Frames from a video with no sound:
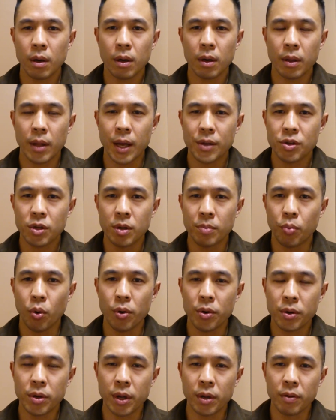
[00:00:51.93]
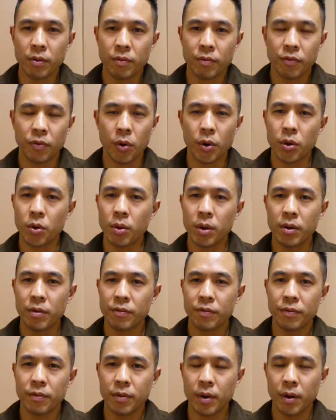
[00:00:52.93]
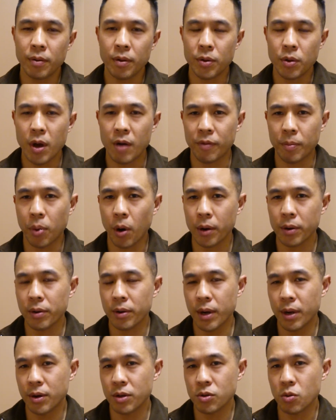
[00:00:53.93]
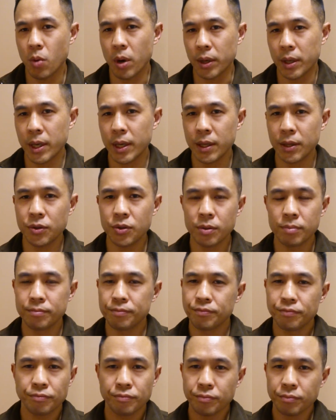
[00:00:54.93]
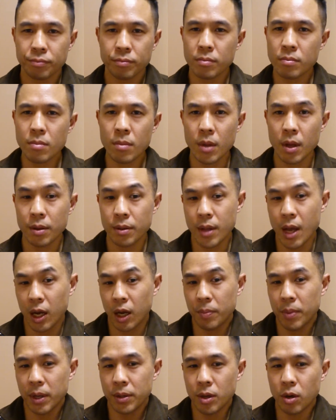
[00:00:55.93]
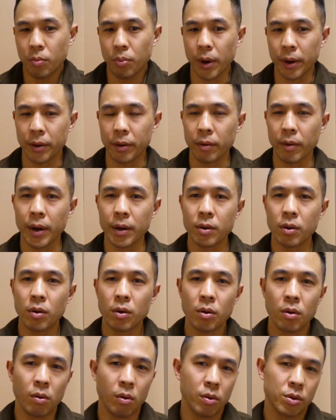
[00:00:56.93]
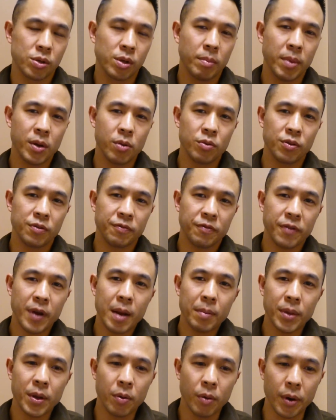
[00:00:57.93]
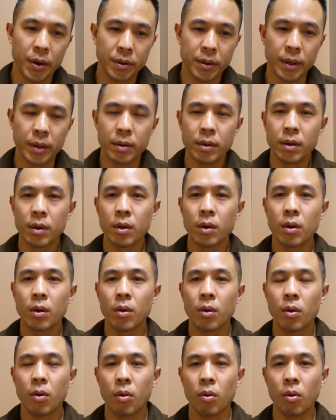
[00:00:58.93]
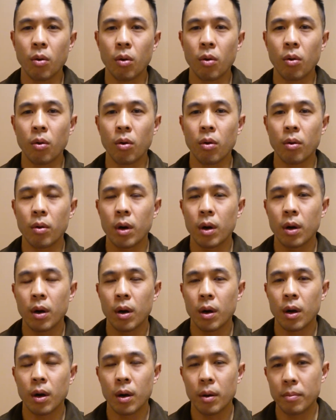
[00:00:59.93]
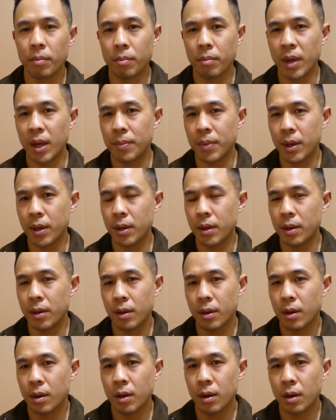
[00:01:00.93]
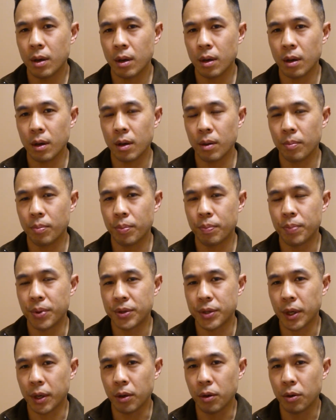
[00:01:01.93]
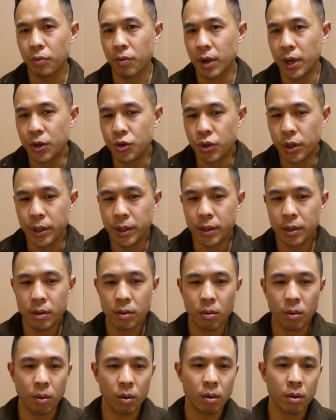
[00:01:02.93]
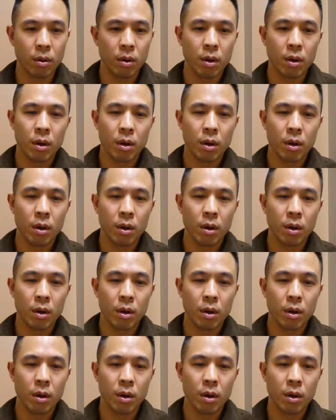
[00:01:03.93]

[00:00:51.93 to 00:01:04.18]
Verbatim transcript: uh, that's an important thing for you, and if you have a partner that doesn't want kids, that could be a deal breaker, right? Or somebody who's family oriented, or maybe a particular religion, or